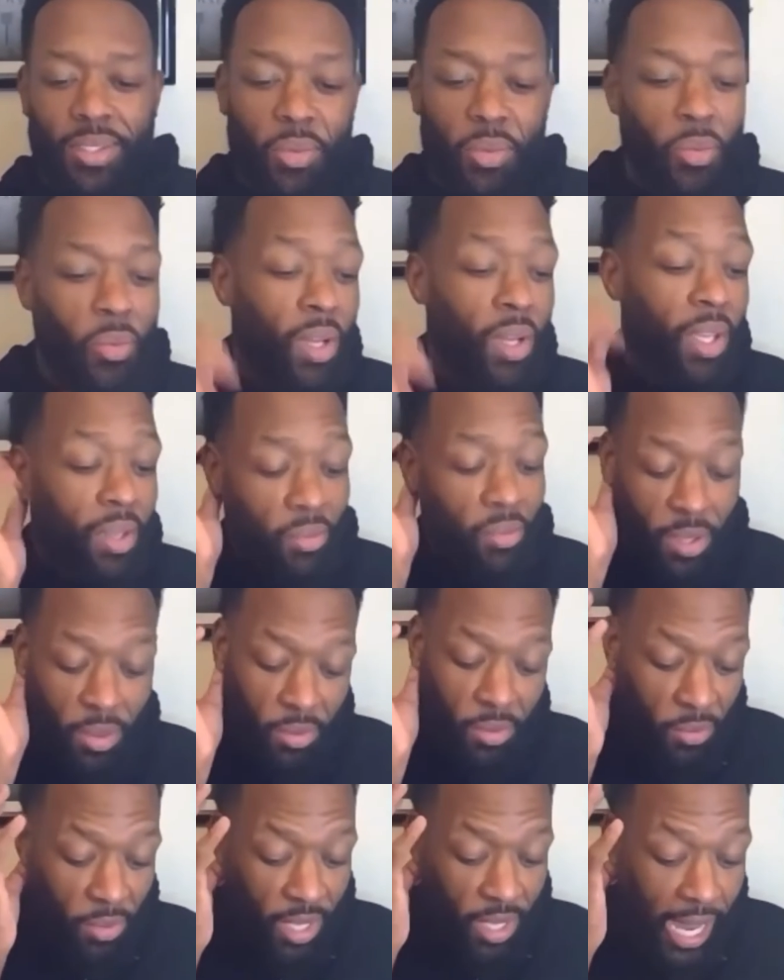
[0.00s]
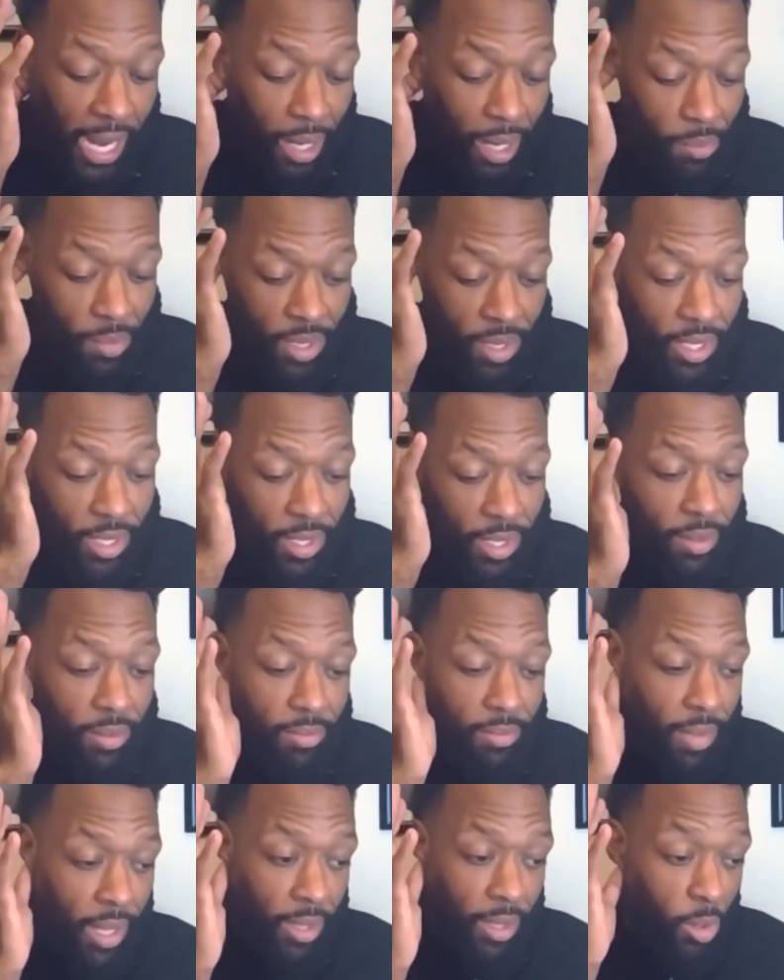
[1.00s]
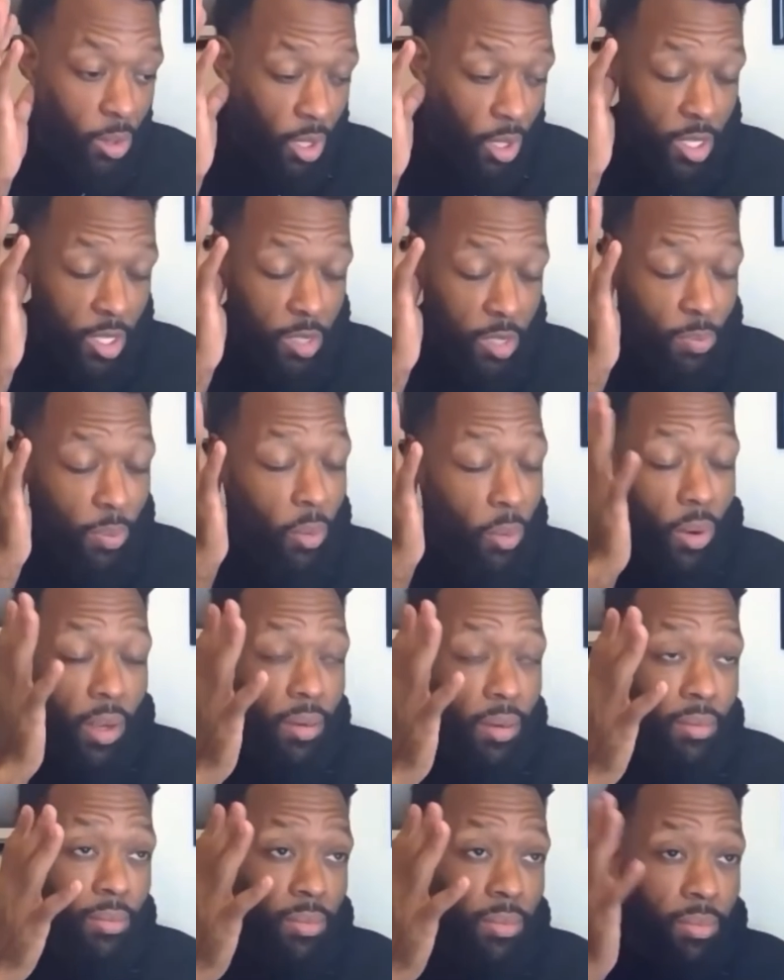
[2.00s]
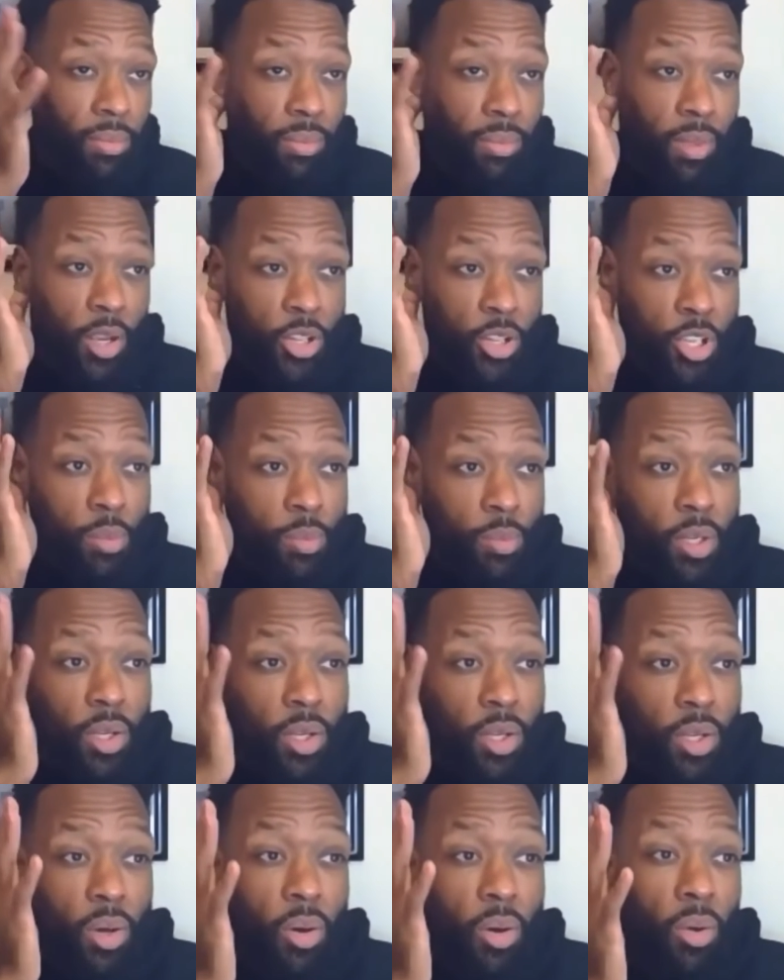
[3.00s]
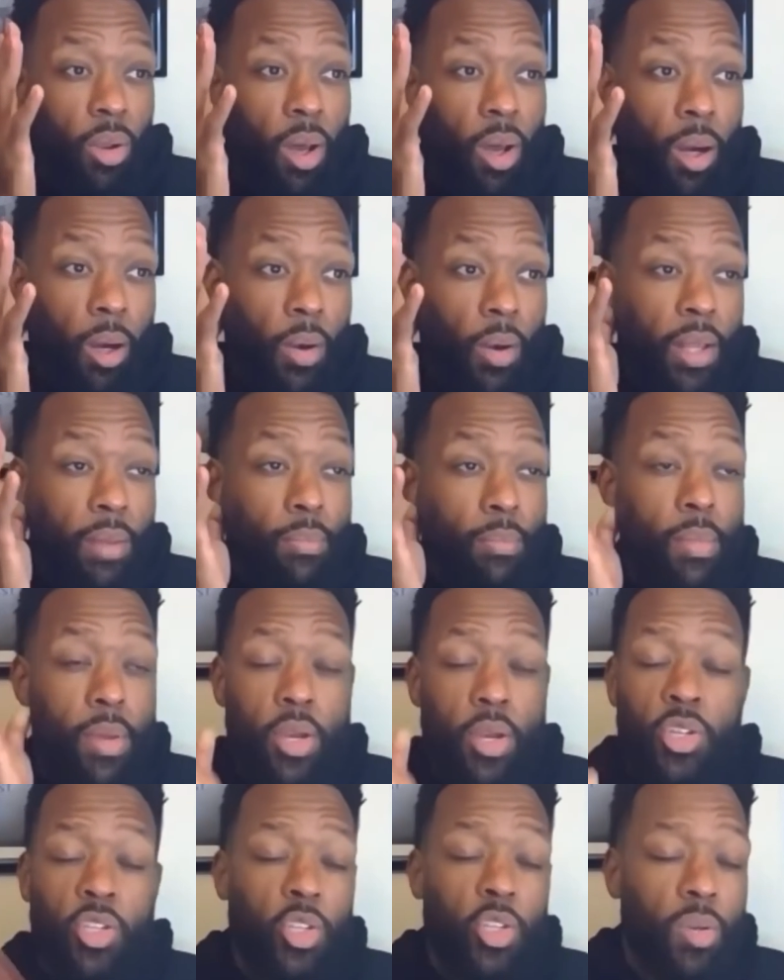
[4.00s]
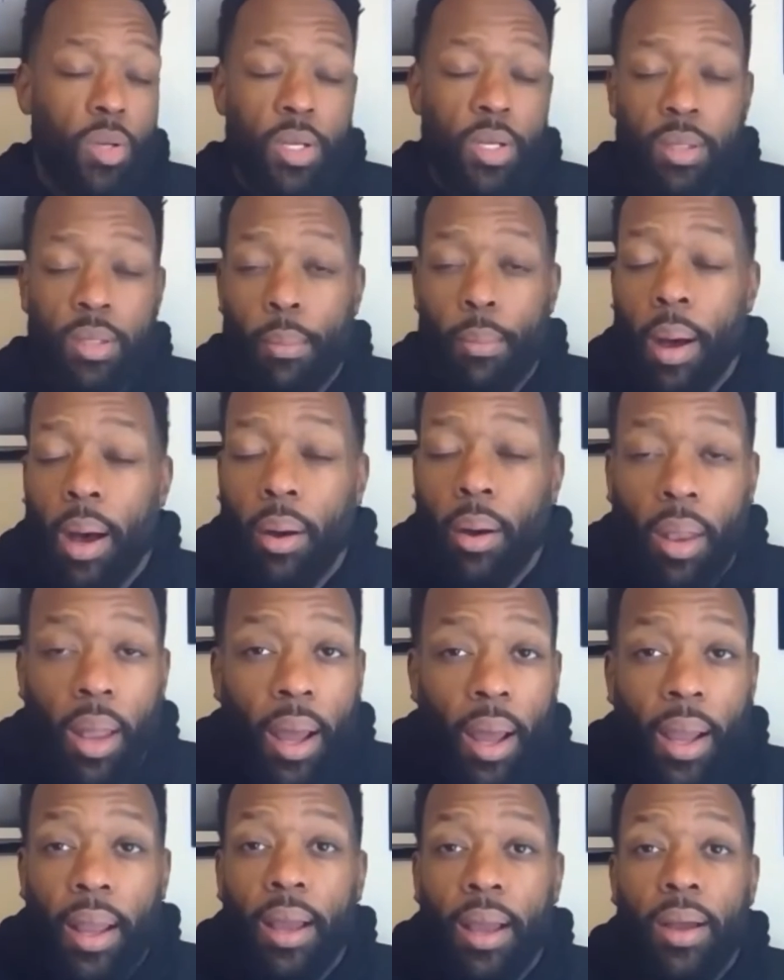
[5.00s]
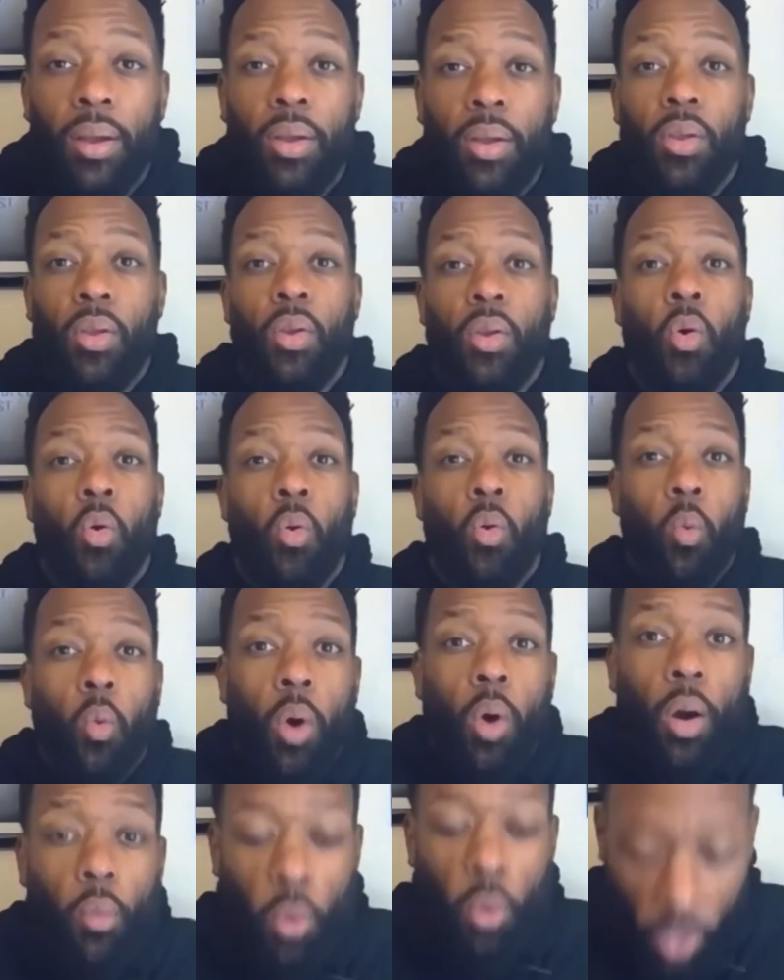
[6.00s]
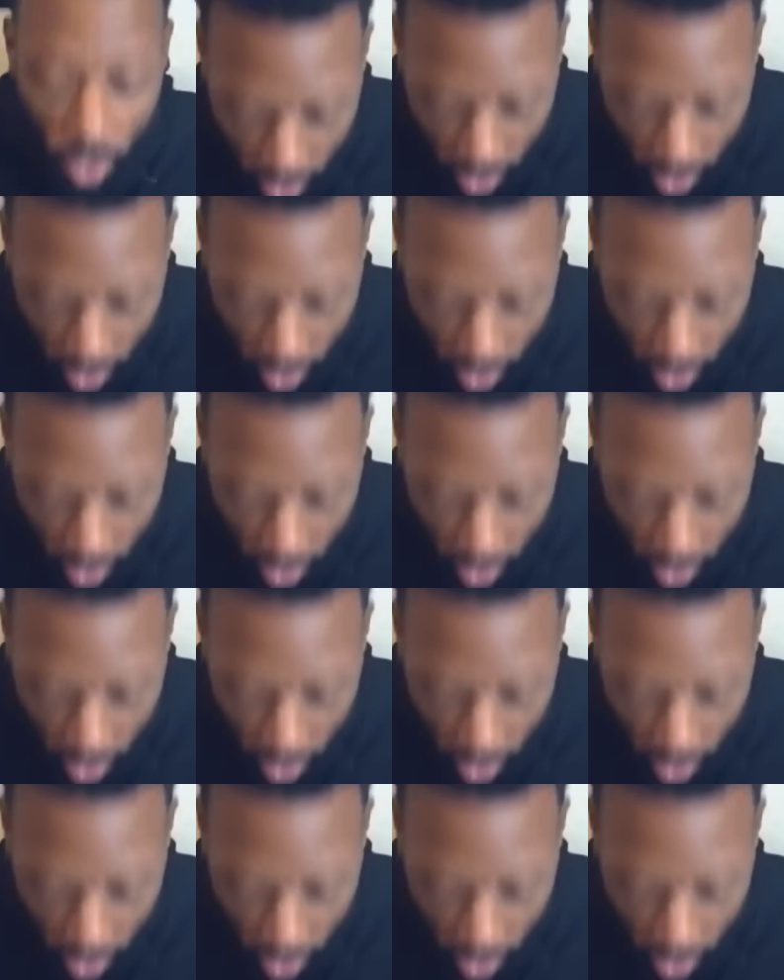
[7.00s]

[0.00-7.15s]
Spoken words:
we got to be, at this point, there should be no longer any mysteries about like what we're going